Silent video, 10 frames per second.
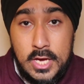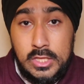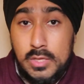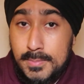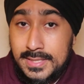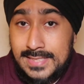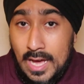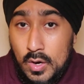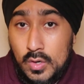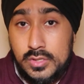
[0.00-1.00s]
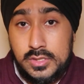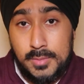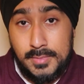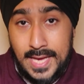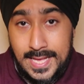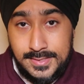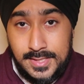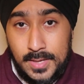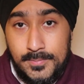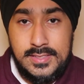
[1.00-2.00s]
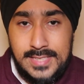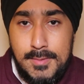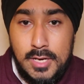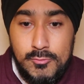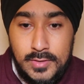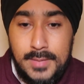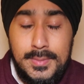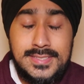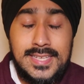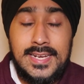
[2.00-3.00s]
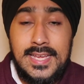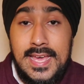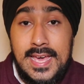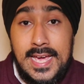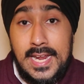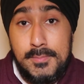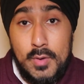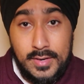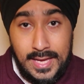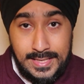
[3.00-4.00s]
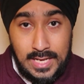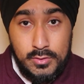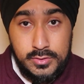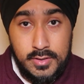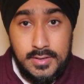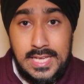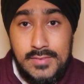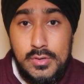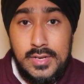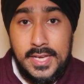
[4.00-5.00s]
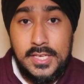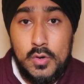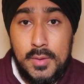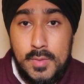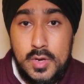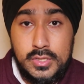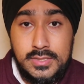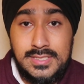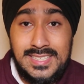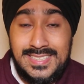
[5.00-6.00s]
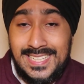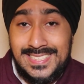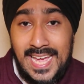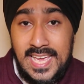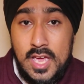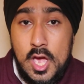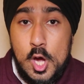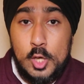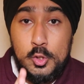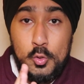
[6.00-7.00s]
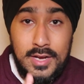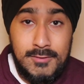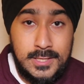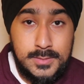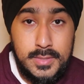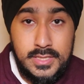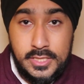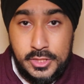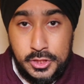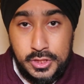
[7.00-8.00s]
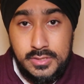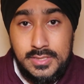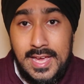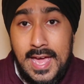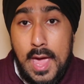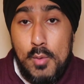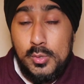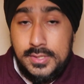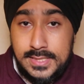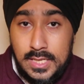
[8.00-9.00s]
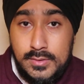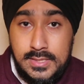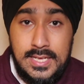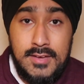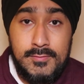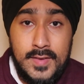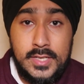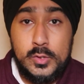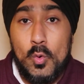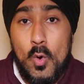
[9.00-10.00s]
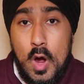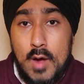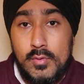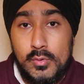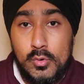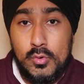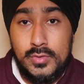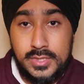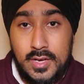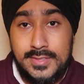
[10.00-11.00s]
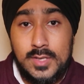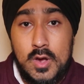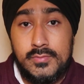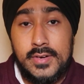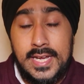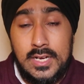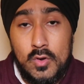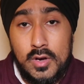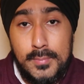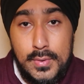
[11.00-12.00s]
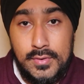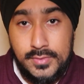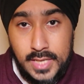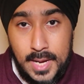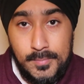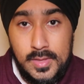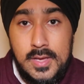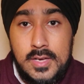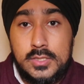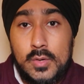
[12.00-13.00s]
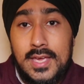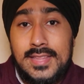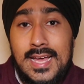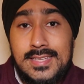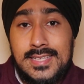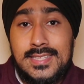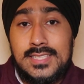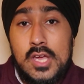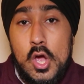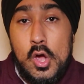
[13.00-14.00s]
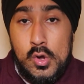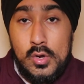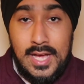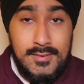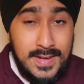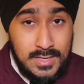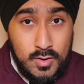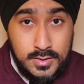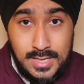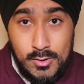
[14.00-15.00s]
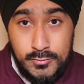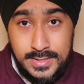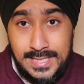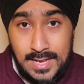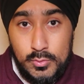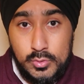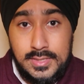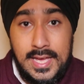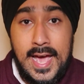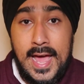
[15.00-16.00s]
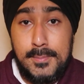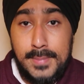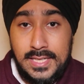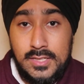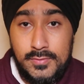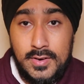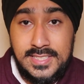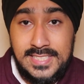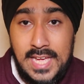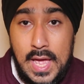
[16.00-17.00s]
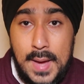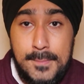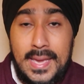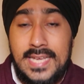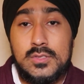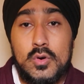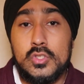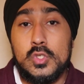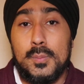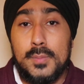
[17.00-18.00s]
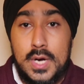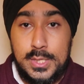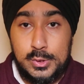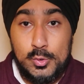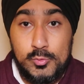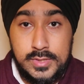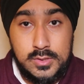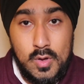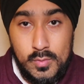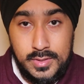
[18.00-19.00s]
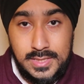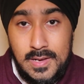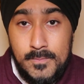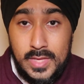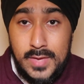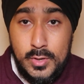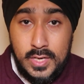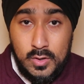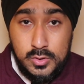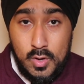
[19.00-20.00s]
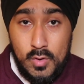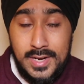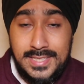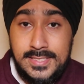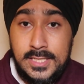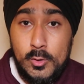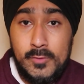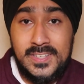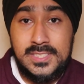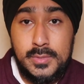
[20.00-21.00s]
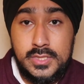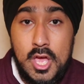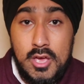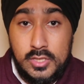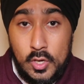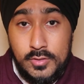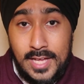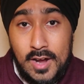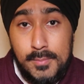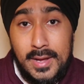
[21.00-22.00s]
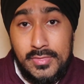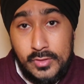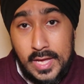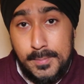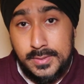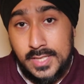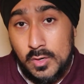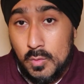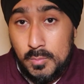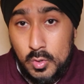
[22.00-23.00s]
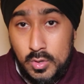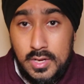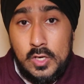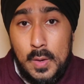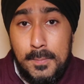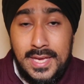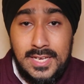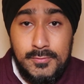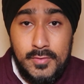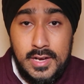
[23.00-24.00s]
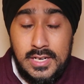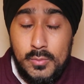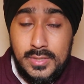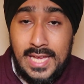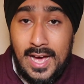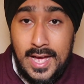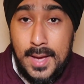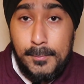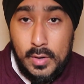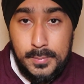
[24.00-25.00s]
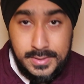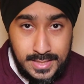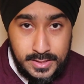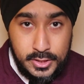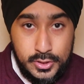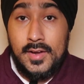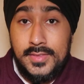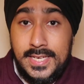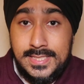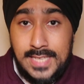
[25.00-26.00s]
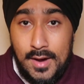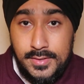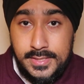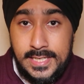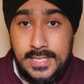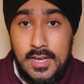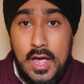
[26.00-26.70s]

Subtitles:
you missed out on some gains there. The same can really be said in a market downturn. If you let your emotions dictate your investment decisions, it will seriously affect your overall returns over a long period of time. So in that sense, look at Vanguard's risk levels and pick the funds based on your personal risk tolerance. If you cannot tolerate seeing your investments go down by 30% or more, go pick a fund with a higher bond percentage. Nothing is guaranteed,